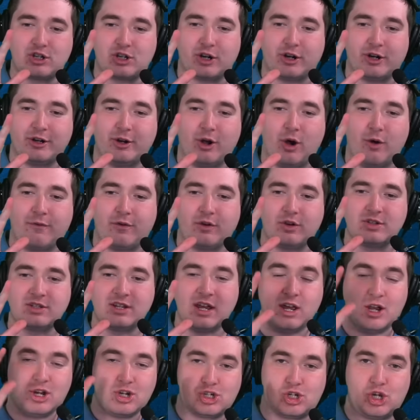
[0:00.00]
turnovers,
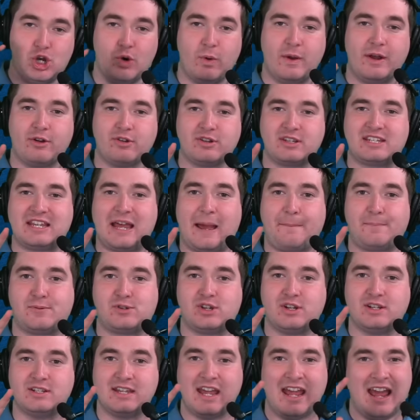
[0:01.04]
two
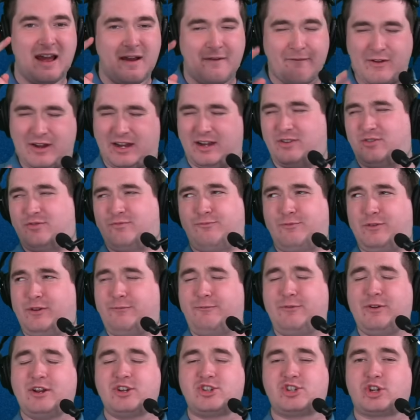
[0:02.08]
interceptions.
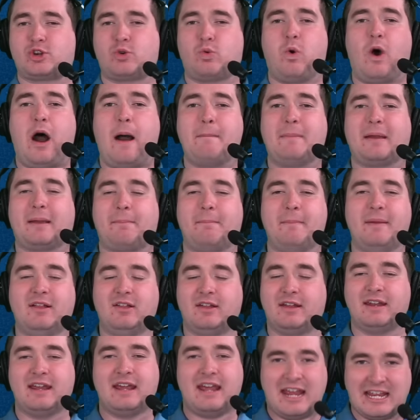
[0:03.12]
Freaking, Jaquan
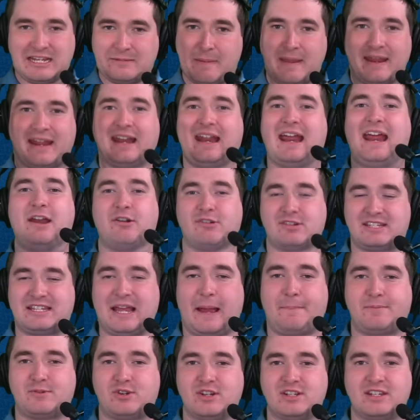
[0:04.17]
McMillian is making
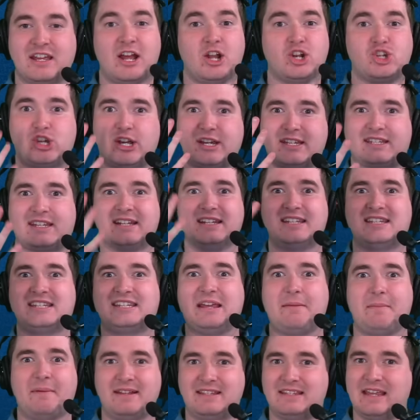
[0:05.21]
interceptions. Justin
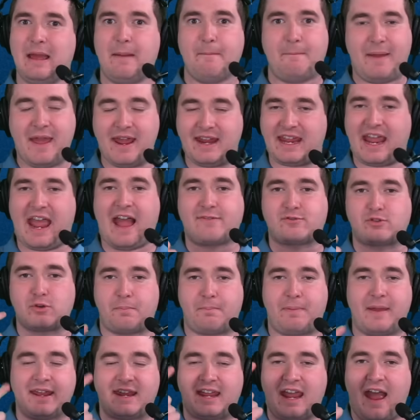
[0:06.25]
Simmons, pick after
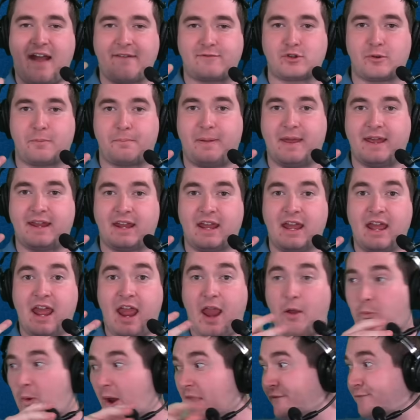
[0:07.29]
pick after pick.
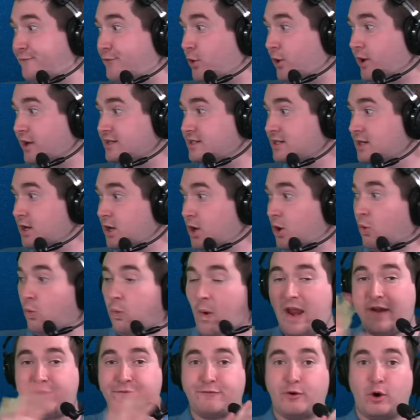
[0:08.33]
Wait for it.
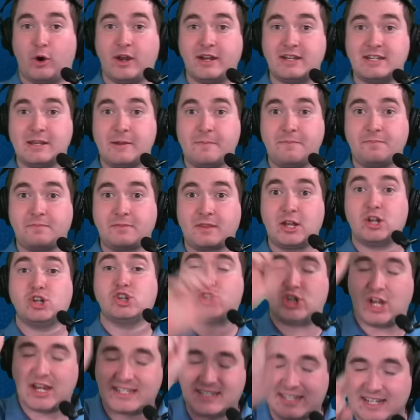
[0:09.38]
Wait for it.
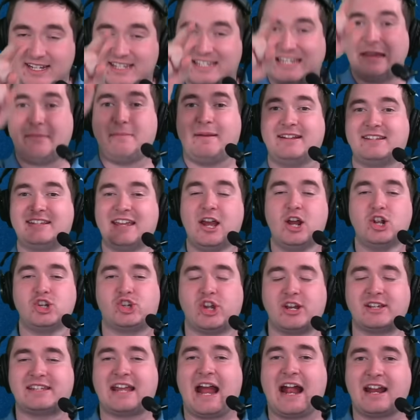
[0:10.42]
Justin Simmons
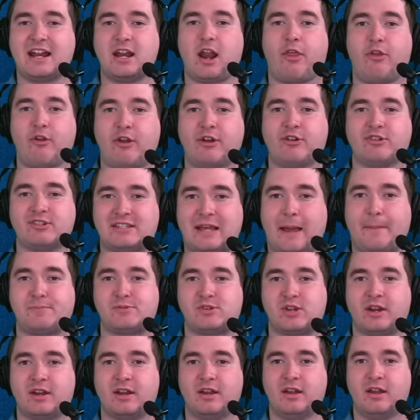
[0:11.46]
just had another
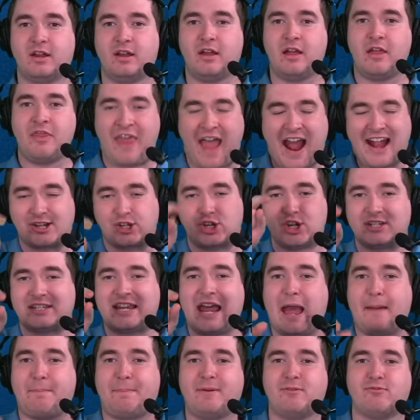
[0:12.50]
interception. That just
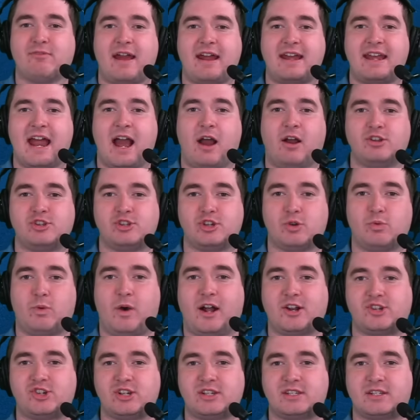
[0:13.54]
happened right now as you're
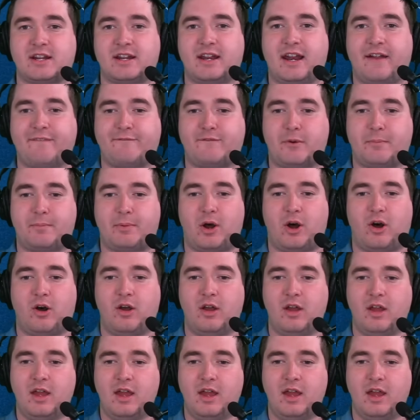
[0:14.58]
watching Sunday Night Football.